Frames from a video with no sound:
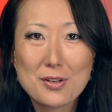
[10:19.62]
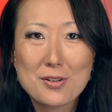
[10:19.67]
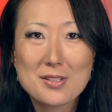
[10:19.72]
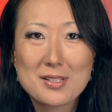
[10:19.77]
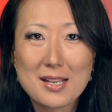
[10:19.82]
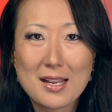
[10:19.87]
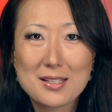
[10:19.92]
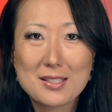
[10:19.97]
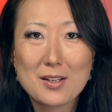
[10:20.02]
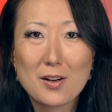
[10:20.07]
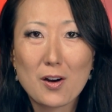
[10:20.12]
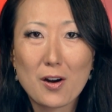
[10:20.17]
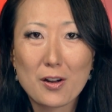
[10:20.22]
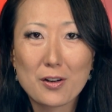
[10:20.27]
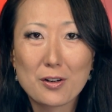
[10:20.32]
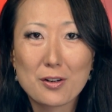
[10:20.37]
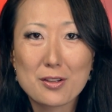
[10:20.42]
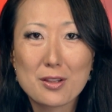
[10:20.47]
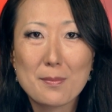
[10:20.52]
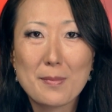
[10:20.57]
are set to
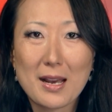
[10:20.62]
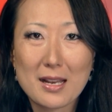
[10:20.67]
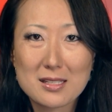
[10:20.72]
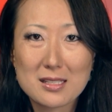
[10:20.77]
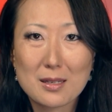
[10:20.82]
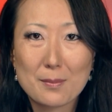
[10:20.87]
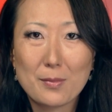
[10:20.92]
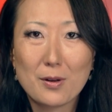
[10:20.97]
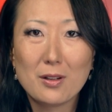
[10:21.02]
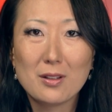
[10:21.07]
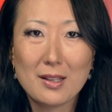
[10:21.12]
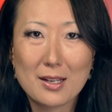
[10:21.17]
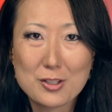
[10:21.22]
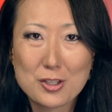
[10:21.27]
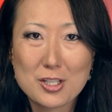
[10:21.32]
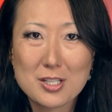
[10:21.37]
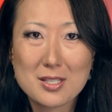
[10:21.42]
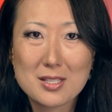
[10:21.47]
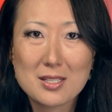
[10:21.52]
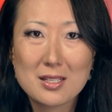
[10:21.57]
honor the basketball
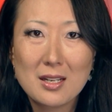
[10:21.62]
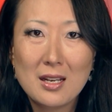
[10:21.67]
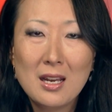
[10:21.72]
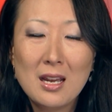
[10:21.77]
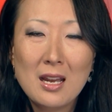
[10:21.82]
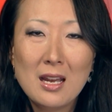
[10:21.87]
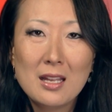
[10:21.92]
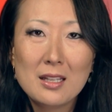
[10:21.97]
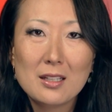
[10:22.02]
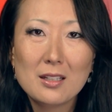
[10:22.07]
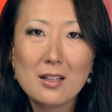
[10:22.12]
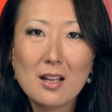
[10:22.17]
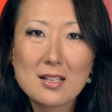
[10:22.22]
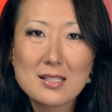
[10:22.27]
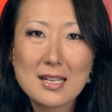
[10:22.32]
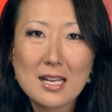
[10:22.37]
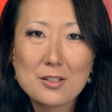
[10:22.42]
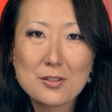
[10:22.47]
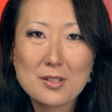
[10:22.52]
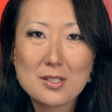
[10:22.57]
legend. The
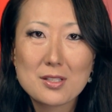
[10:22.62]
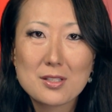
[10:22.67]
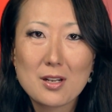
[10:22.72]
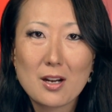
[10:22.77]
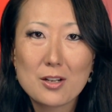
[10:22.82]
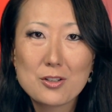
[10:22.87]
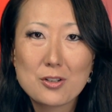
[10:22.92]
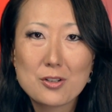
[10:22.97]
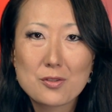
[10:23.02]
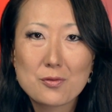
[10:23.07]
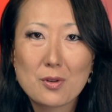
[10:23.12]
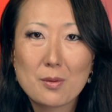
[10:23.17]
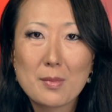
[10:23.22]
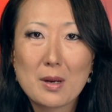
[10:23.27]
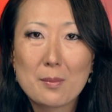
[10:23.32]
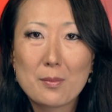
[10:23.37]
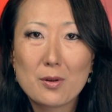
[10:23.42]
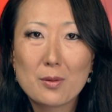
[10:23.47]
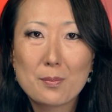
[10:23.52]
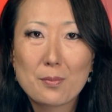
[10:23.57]
Los Angeles Dodgers
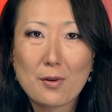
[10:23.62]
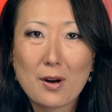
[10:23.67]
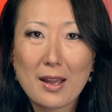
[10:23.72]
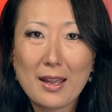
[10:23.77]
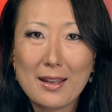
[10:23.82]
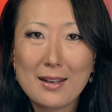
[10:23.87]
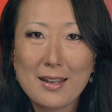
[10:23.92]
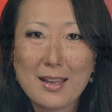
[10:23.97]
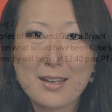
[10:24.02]
remembered Bryant